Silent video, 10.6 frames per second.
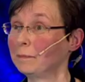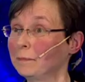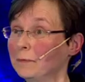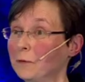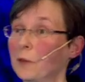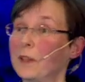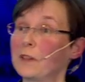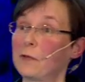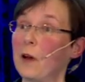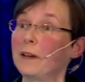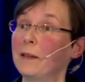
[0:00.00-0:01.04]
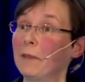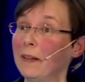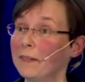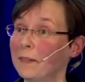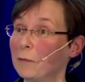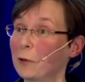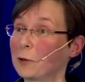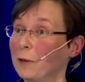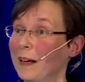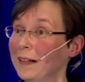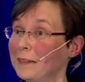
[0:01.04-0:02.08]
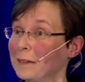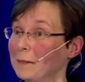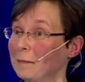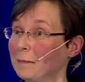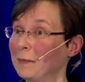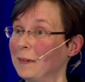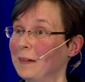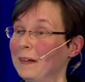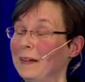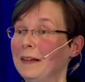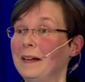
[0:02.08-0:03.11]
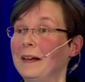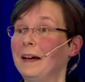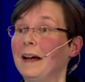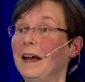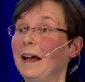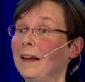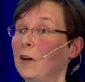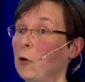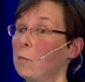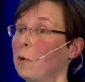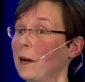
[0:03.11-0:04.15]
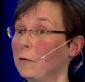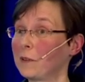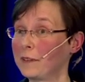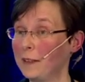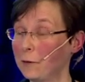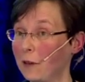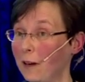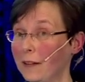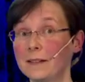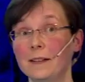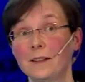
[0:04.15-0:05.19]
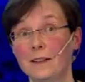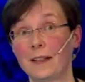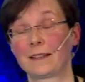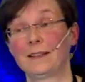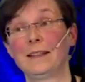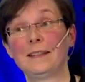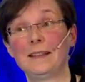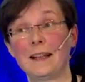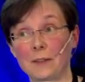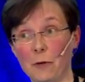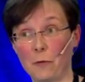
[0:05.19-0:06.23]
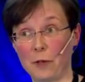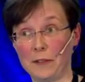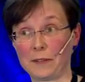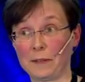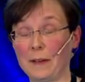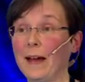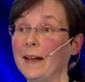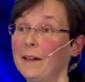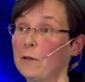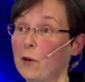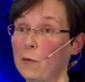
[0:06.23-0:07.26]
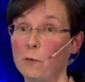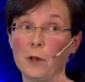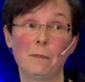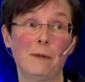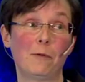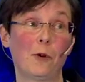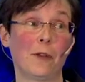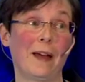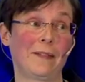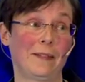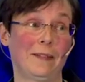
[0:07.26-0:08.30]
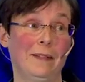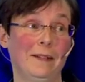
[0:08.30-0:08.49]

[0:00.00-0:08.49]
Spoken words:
for this fun event for 2 days. And I hope I will see you guys in the next TCS conference, and hopefully before that,